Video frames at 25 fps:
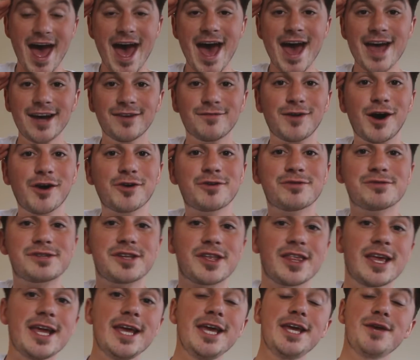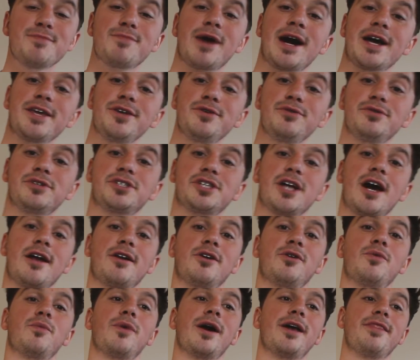Hey, welcome to the Eat My Uke
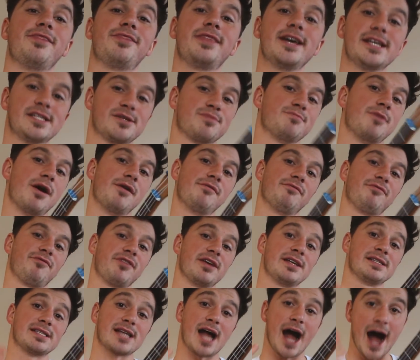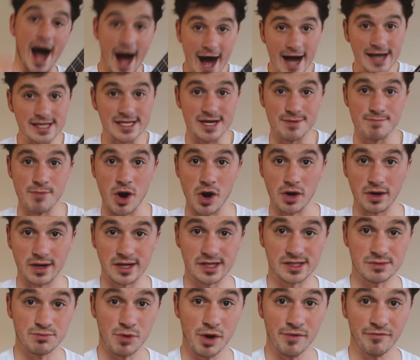channel, where this month is Arctic
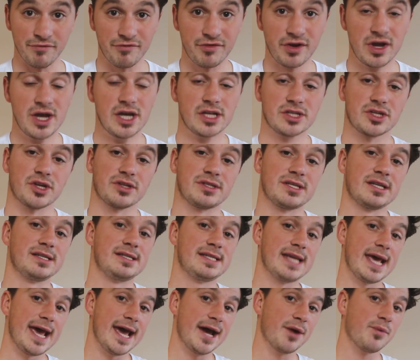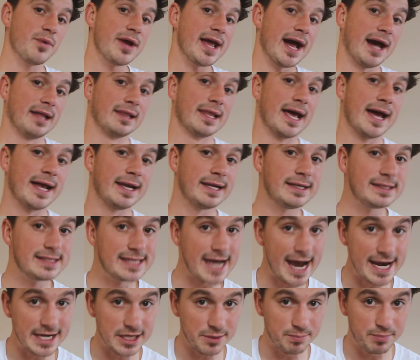Monkeys month. So today we are learning
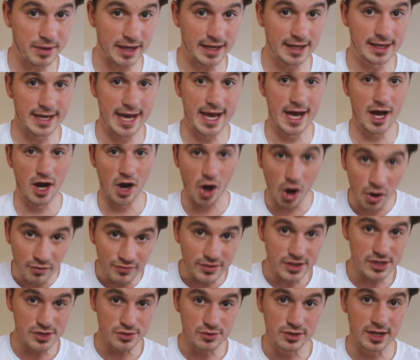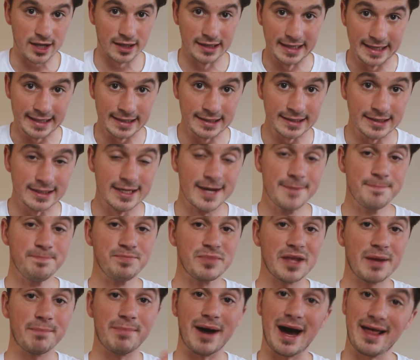Teddy Picket on the ukulele.
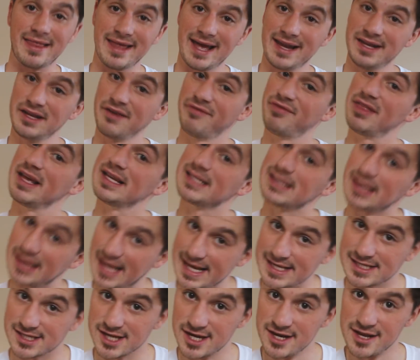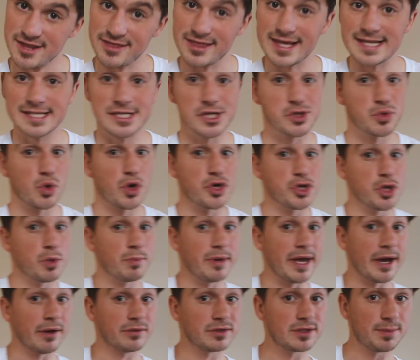By the end of this lesson, this is what you'll
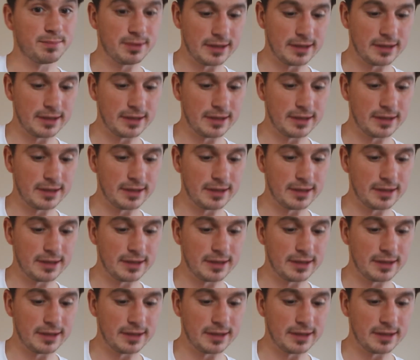be able to